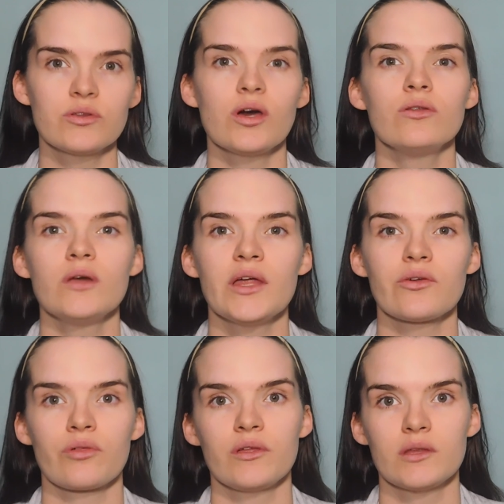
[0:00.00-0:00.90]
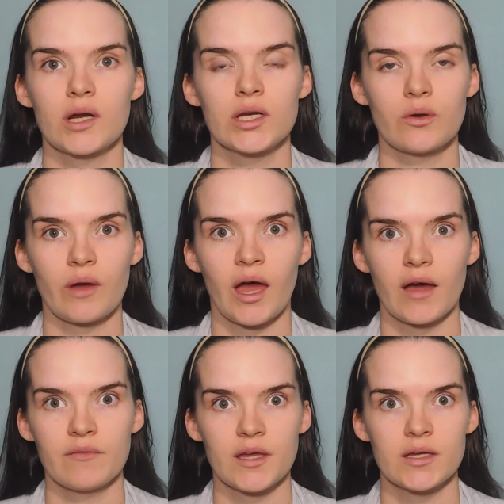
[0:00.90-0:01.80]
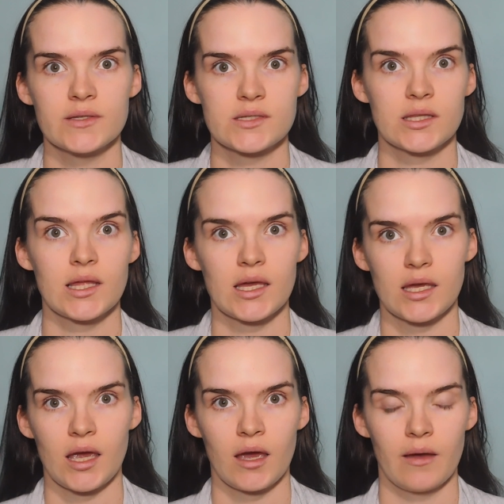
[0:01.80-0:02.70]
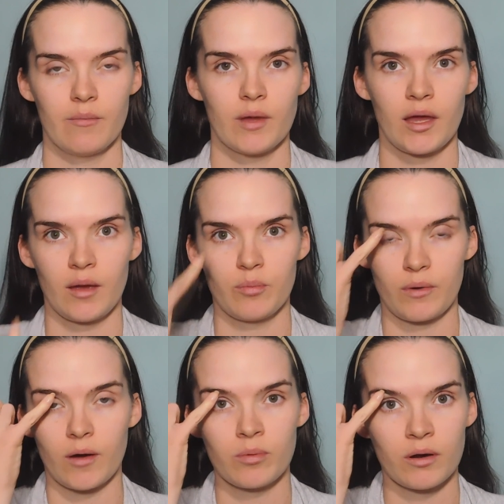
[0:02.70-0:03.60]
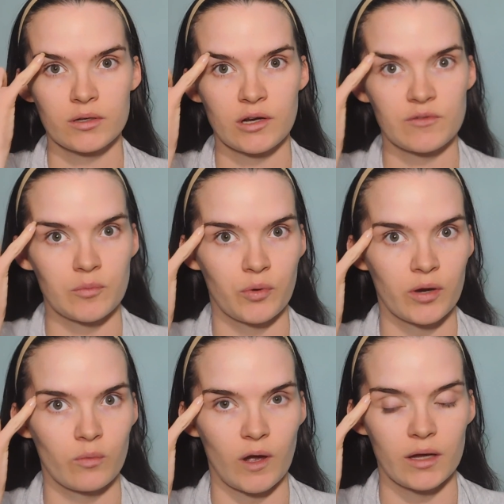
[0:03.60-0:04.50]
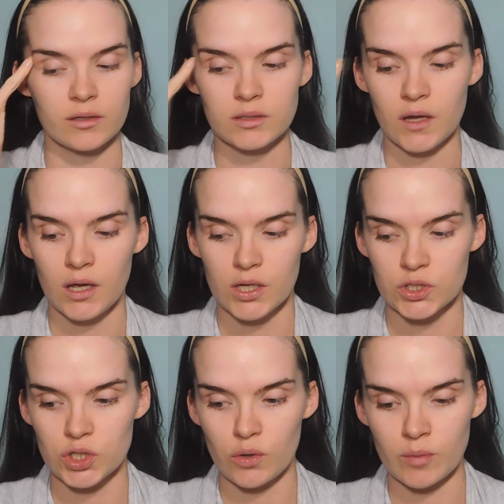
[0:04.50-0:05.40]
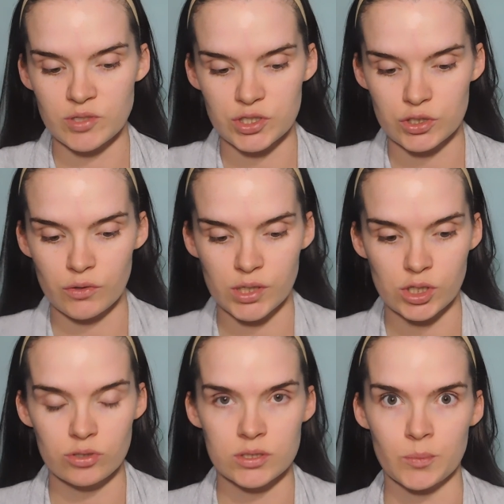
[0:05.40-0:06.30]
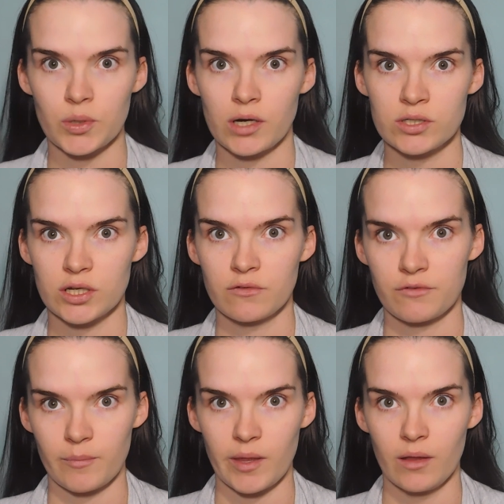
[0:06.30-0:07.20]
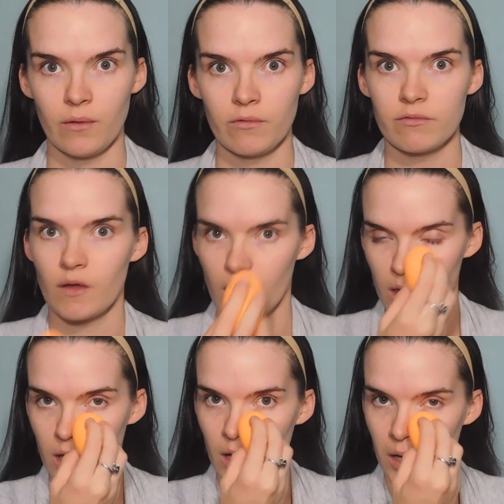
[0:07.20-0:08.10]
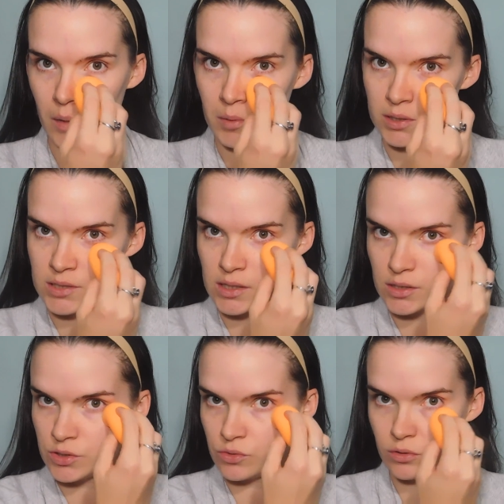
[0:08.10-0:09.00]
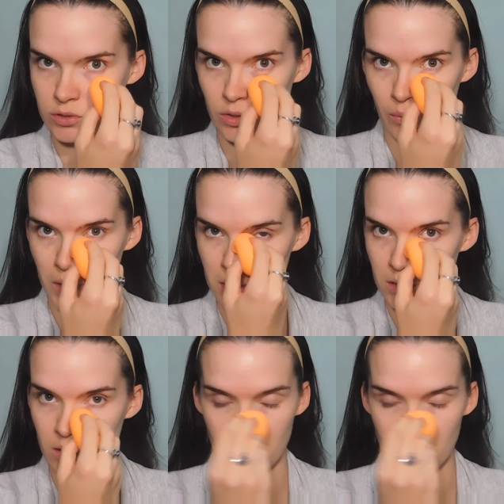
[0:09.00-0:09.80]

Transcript: the only other thing that I don't have is like a brow product from Wet n Wild. So I'm just going to use a brow gel from e.l.f. It's like the $2 one.